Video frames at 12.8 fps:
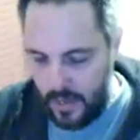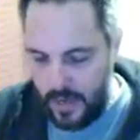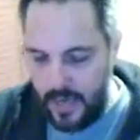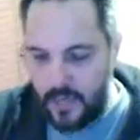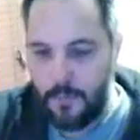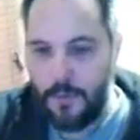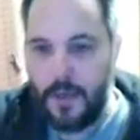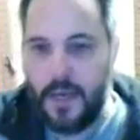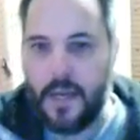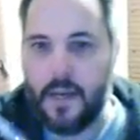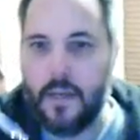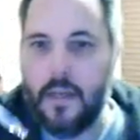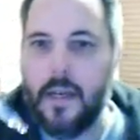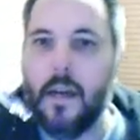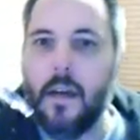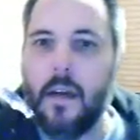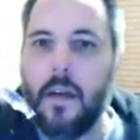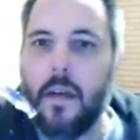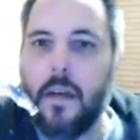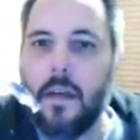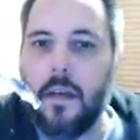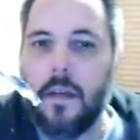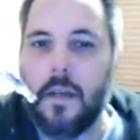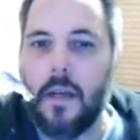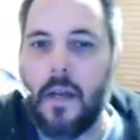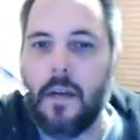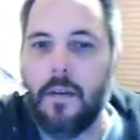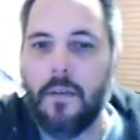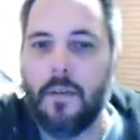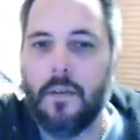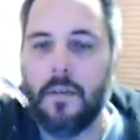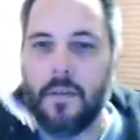and that's pretty clear, you know.